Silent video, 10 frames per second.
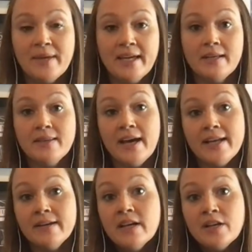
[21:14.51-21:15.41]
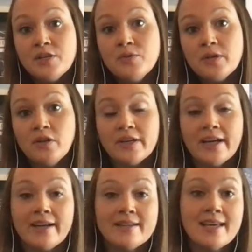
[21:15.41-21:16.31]
And then you could look at
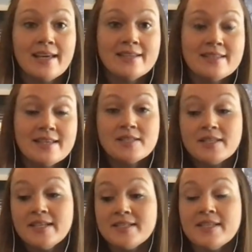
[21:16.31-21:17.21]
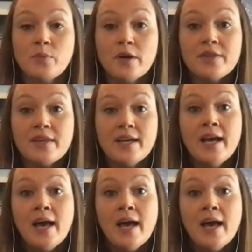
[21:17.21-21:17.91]
it and say, is this worth it?